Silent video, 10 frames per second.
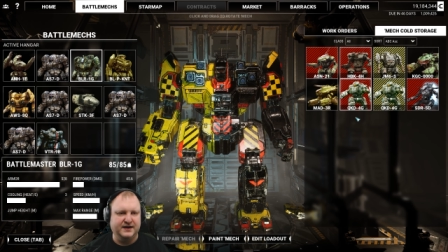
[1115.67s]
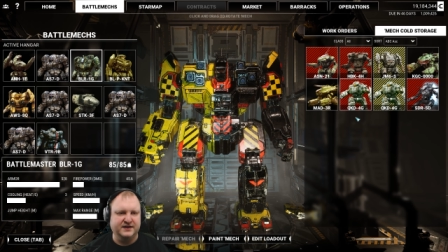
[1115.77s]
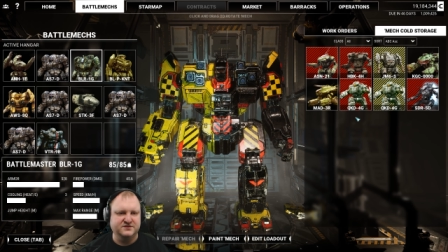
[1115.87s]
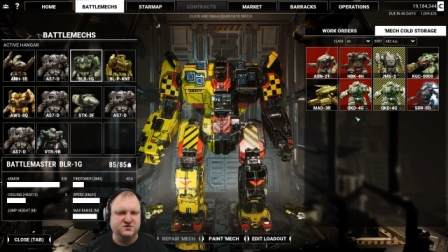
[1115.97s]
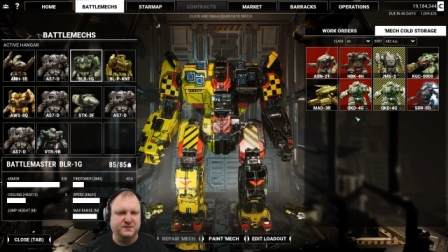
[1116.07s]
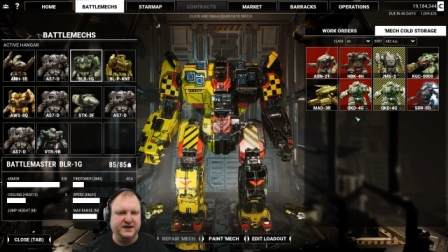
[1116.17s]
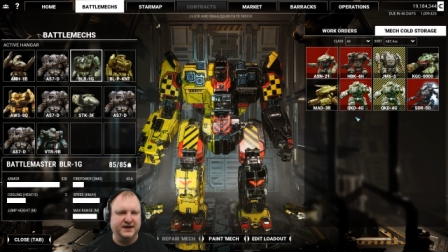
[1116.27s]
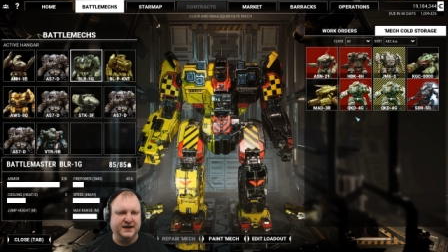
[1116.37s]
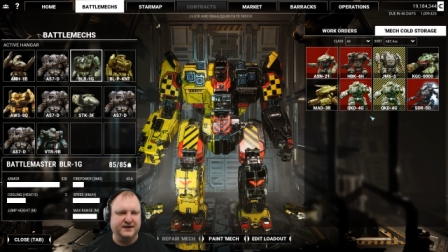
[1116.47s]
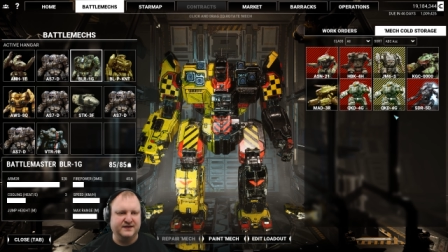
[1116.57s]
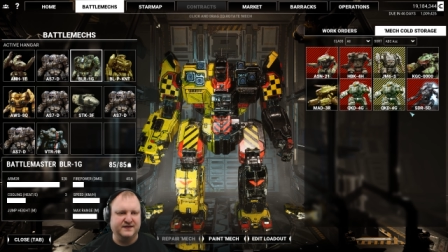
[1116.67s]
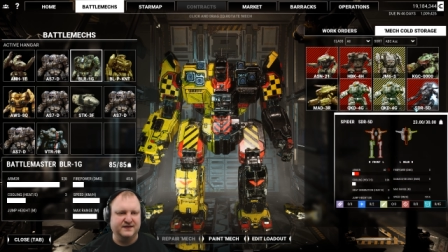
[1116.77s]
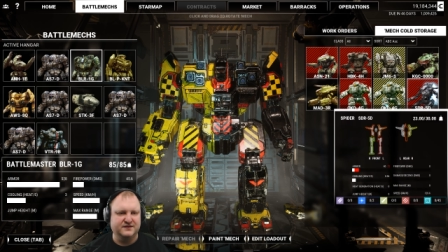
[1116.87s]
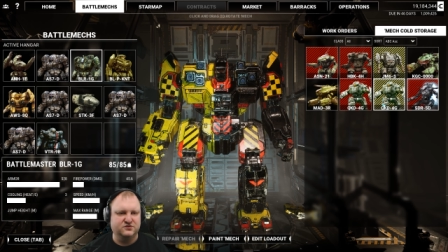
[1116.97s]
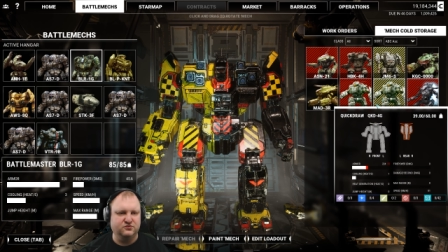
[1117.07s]
Hunchback,
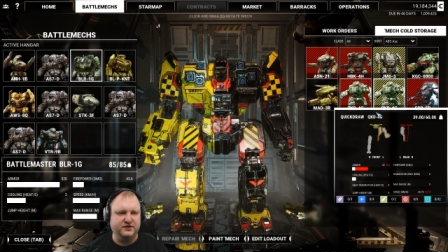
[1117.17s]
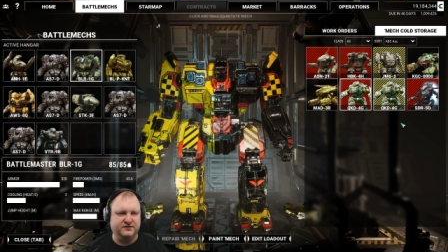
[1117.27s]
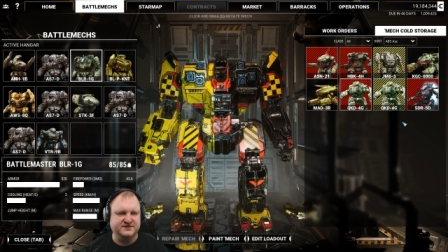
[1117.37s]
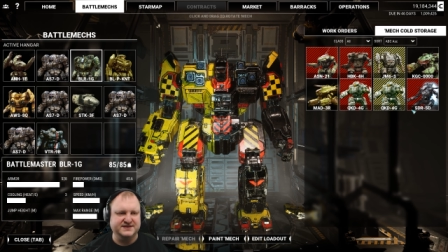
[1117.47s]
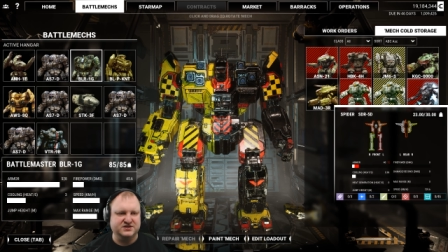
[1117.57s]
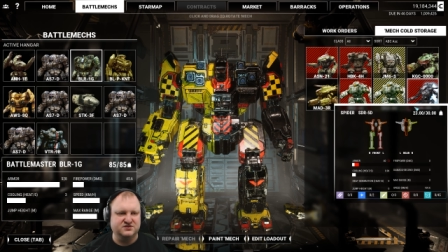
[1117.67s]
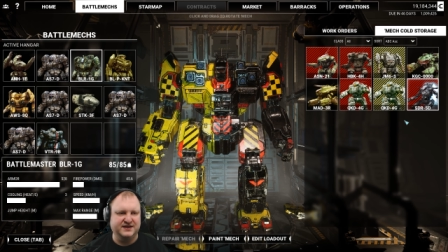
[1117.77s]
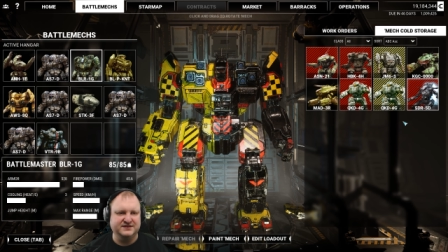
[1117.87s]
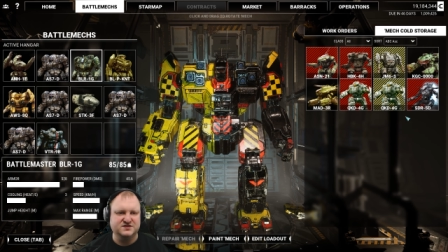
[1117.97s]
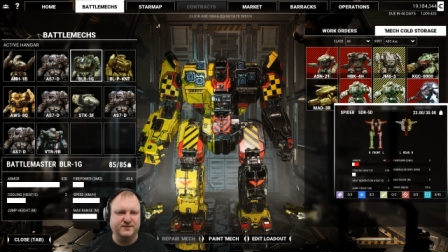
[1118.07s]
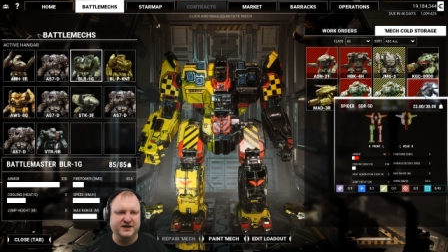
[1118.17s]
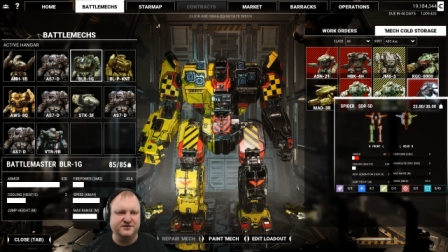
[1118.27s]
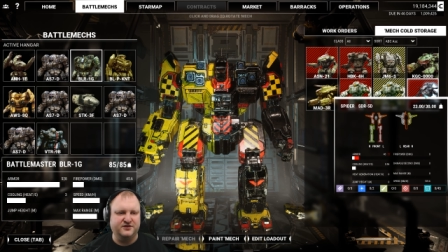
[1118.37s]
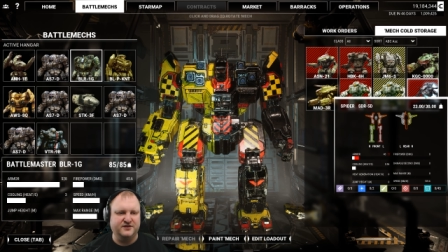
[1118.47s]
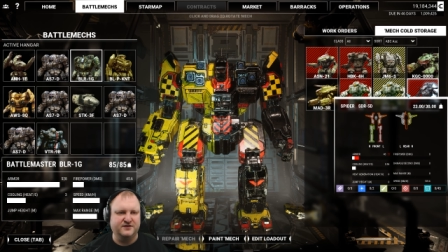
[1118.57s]
two Quick Draws actually, and a
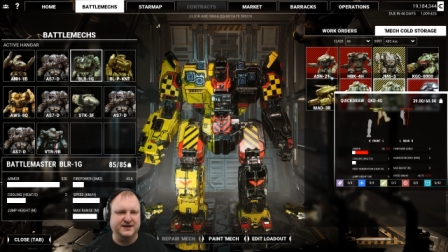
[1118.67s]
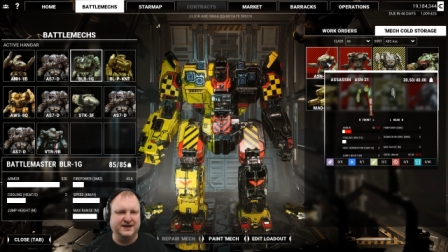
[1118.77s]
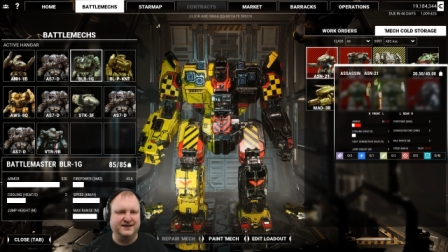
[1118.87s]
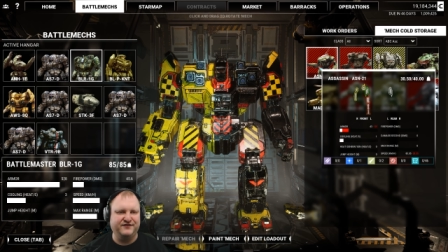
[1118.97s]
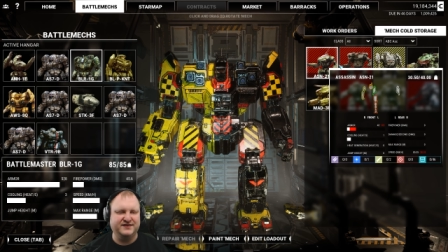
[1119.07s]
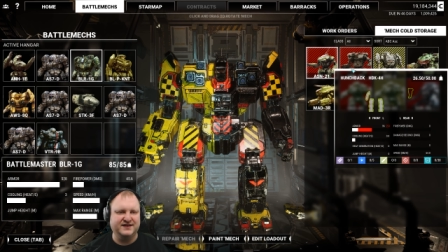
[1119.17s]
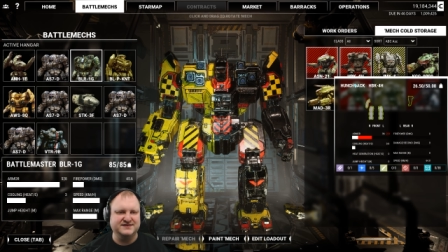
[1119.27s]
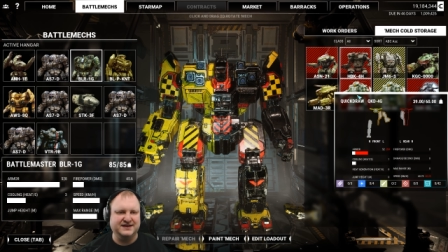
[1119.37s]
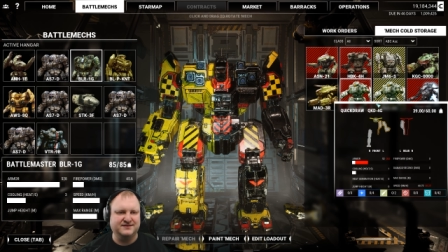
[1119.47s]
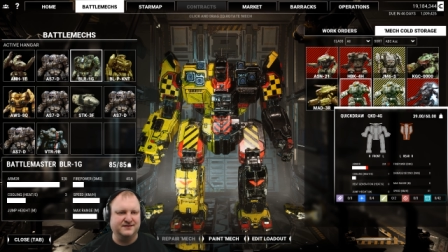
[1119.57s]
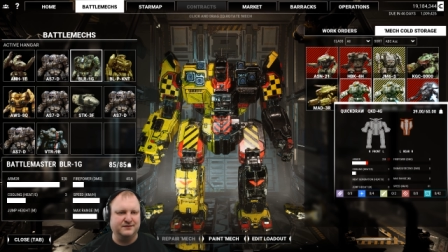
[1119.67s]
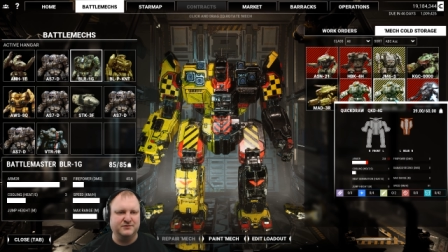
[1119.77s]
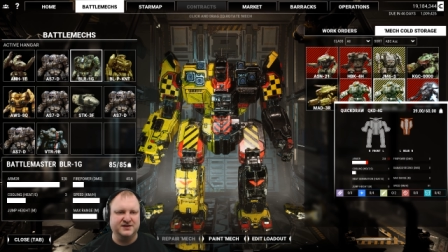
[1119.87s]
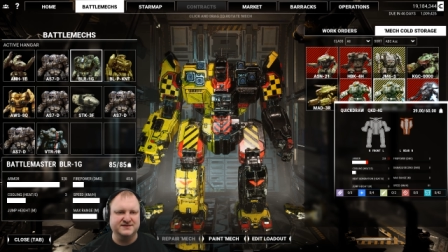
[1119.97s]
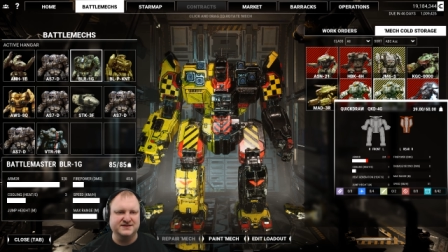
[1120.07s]
Spider. Okay, I think there's like 10
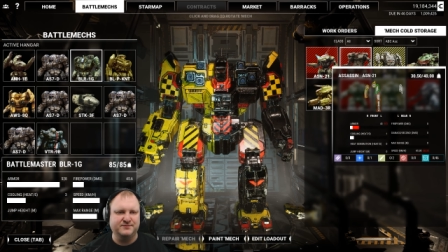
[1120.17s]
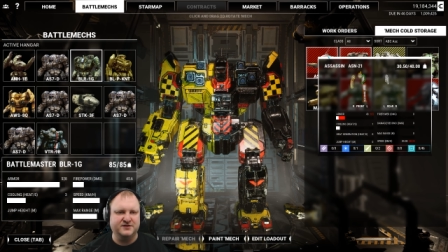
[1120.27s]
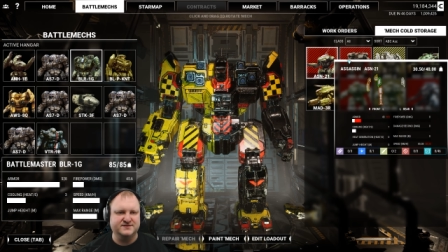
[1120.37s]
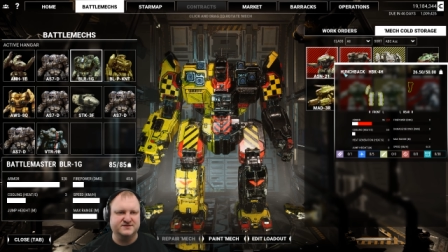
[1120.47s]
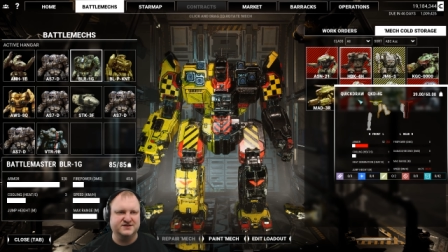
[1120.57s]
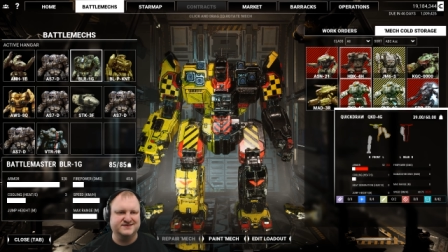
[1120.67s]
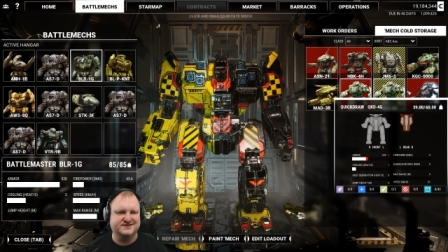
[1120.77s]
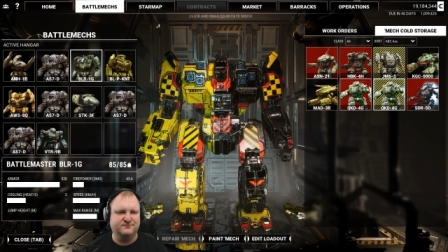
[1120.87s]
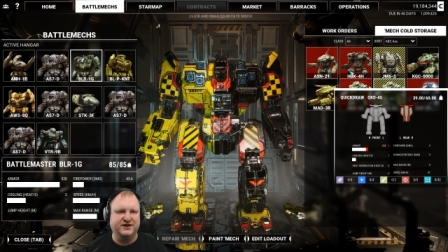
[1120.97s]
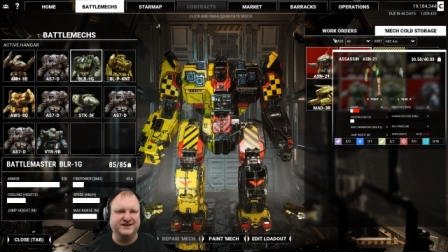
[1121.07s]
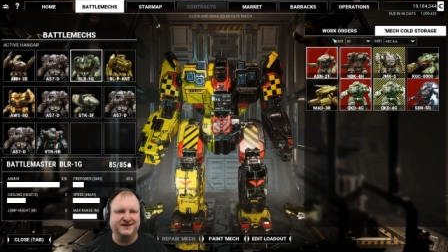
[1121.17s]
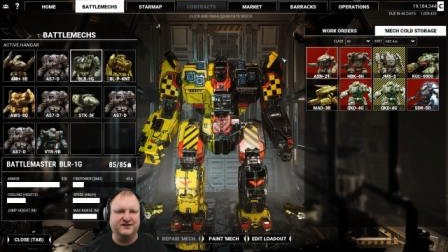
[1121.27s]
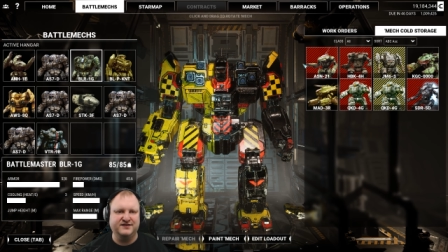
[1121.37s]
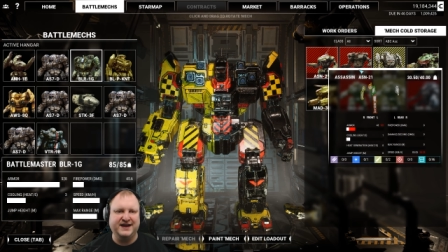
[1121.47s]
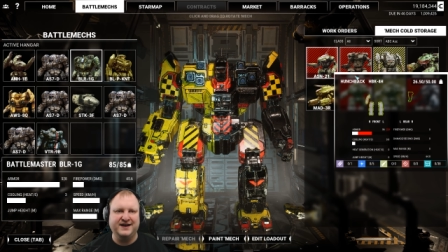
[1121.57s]
million C-bills just waiting
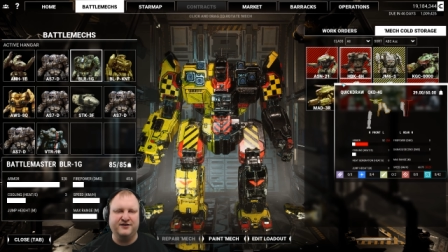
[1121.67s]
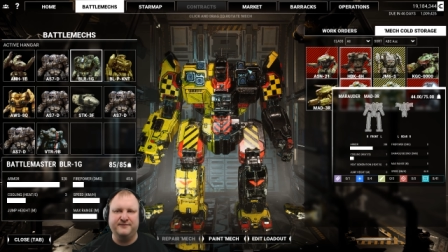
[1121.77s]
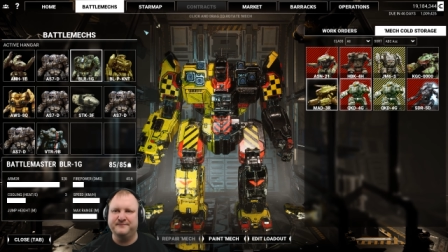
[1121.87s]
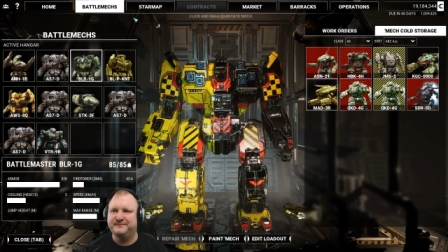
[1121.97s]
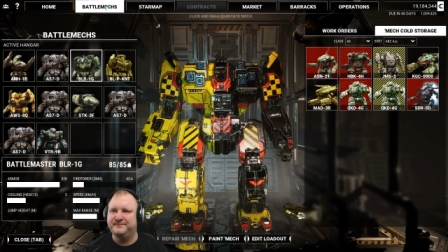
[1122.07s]
here in the hangar.